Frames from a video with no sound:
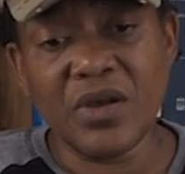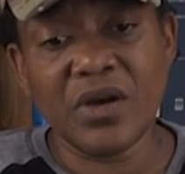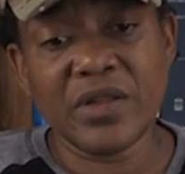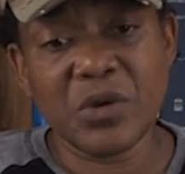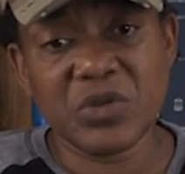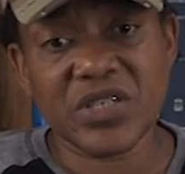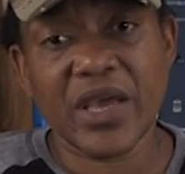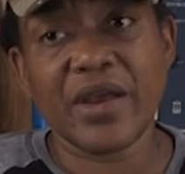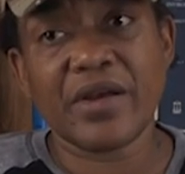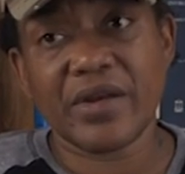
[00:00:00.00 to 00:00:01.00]
they were
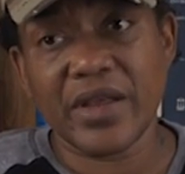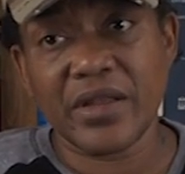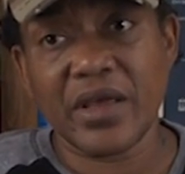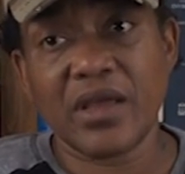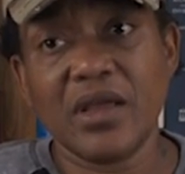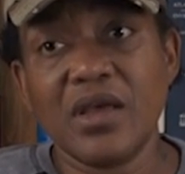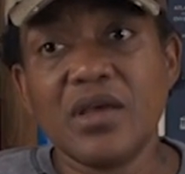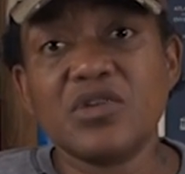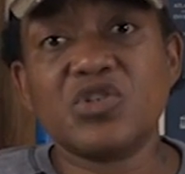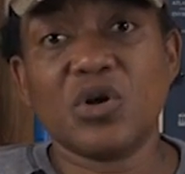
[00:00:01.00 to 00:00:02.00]
scared, and they
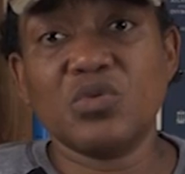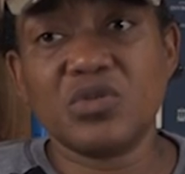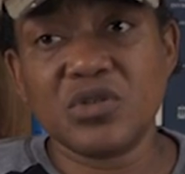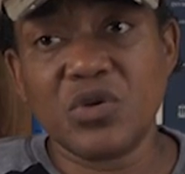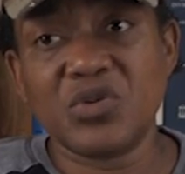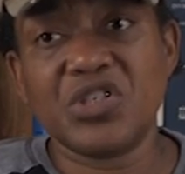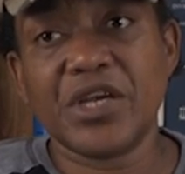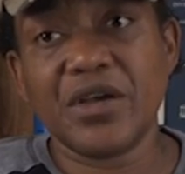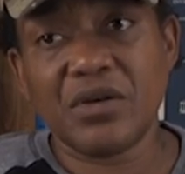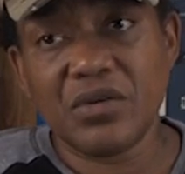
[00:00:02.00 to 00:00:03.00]
chose to go to
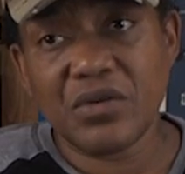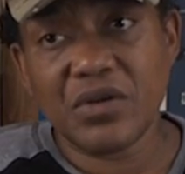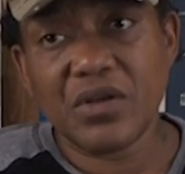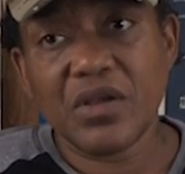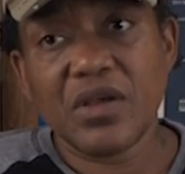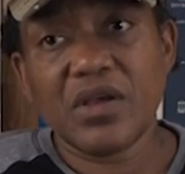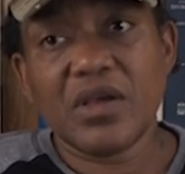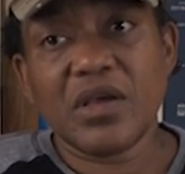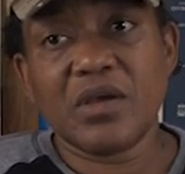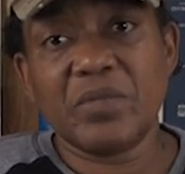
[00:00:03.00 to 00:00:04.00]
jail
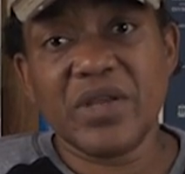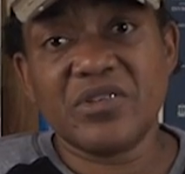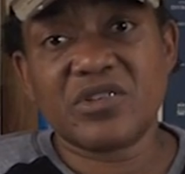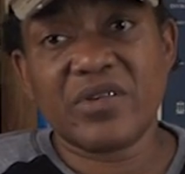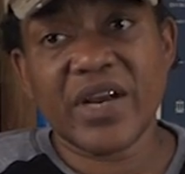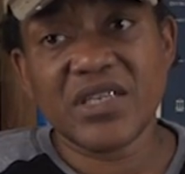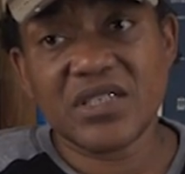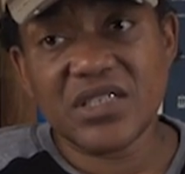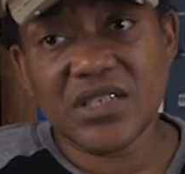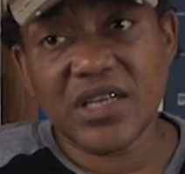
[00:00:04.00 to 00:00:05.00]
and be
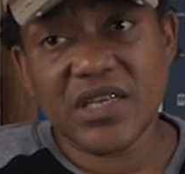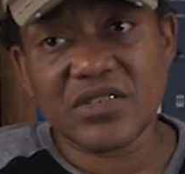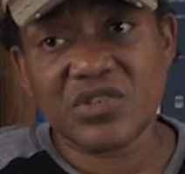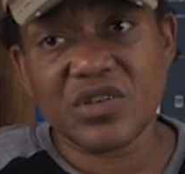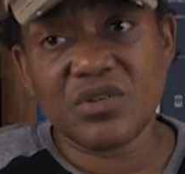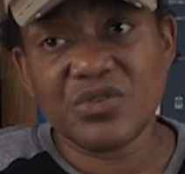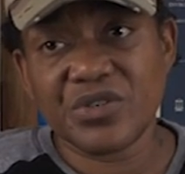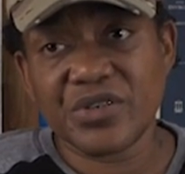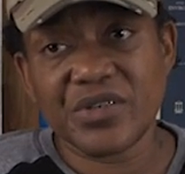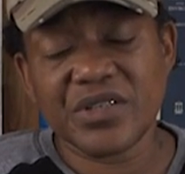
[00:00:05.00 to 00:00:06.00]
disgraced as a
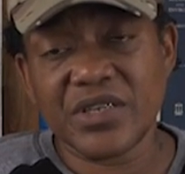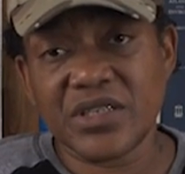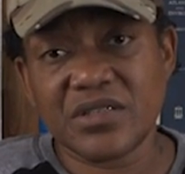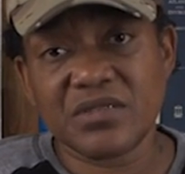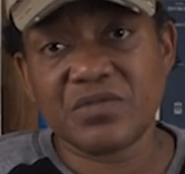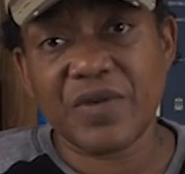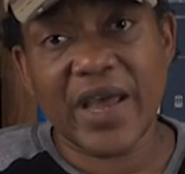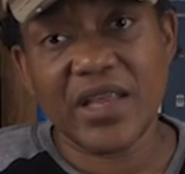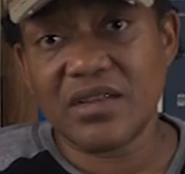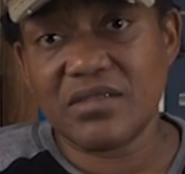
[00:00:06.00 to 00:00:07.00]
soldier than to
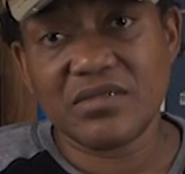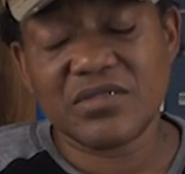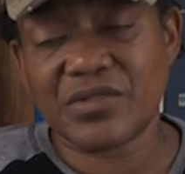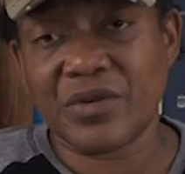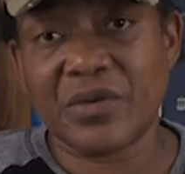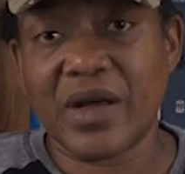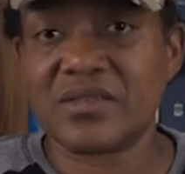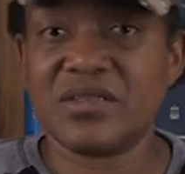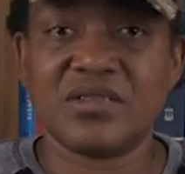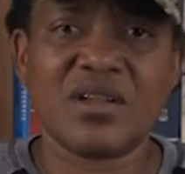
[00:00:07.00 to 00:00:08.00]
fight. So
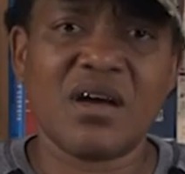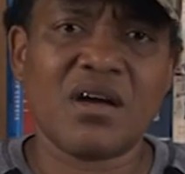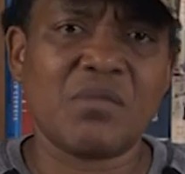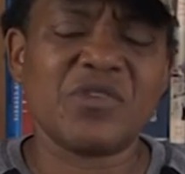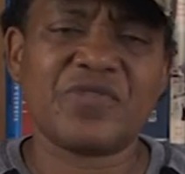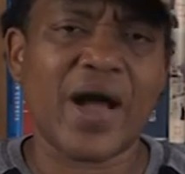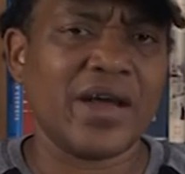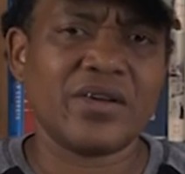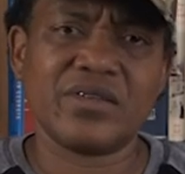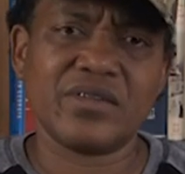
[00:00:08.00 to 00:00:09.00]
I said, no, I'm a
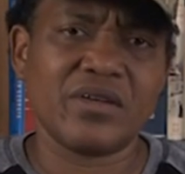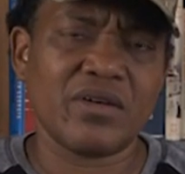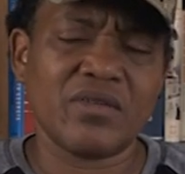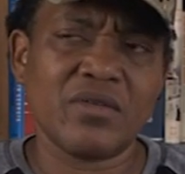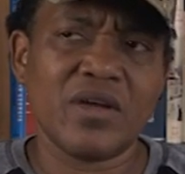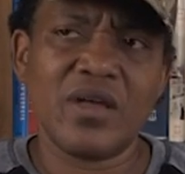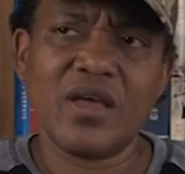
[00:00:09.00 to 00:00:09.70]
fighter, you know.